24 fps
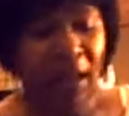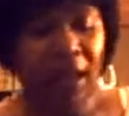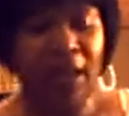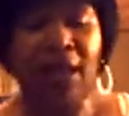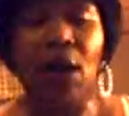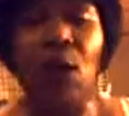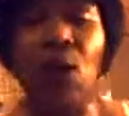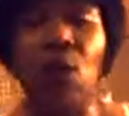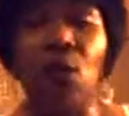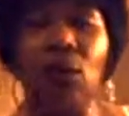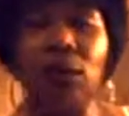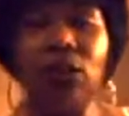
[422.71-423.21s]

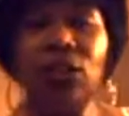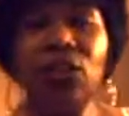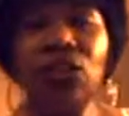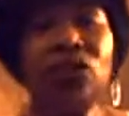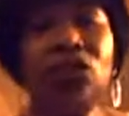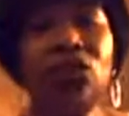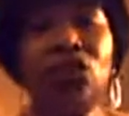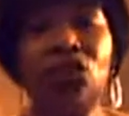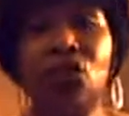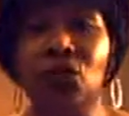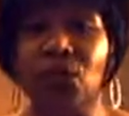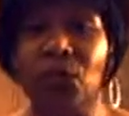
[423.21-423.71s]
And I want
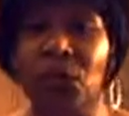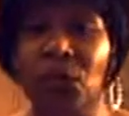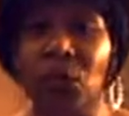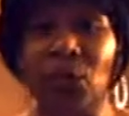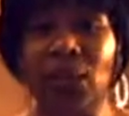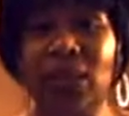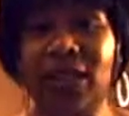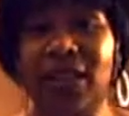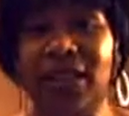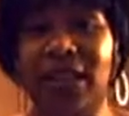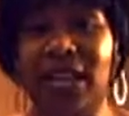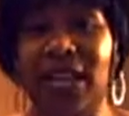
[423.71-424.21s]
you to do me
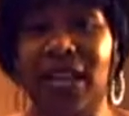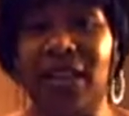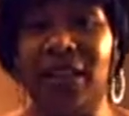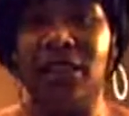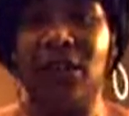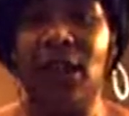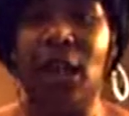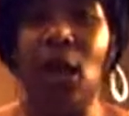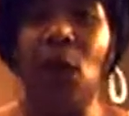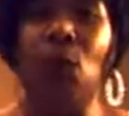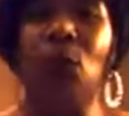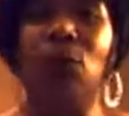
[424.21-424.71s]
one thing.
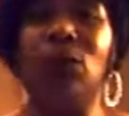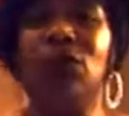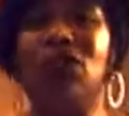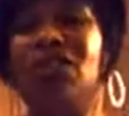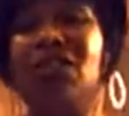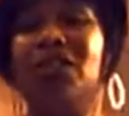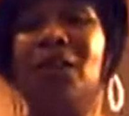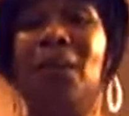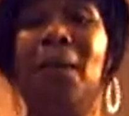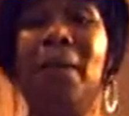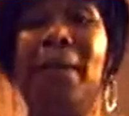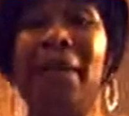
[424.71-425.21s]
I want
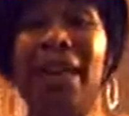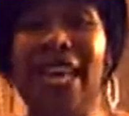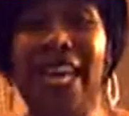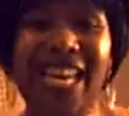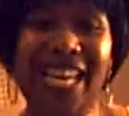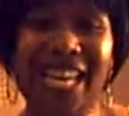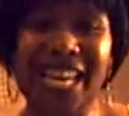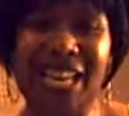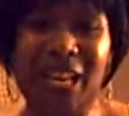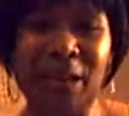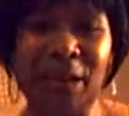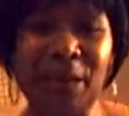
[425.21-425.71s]
you to
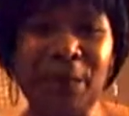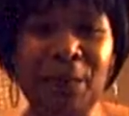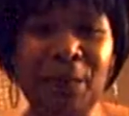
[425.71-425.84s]
bake,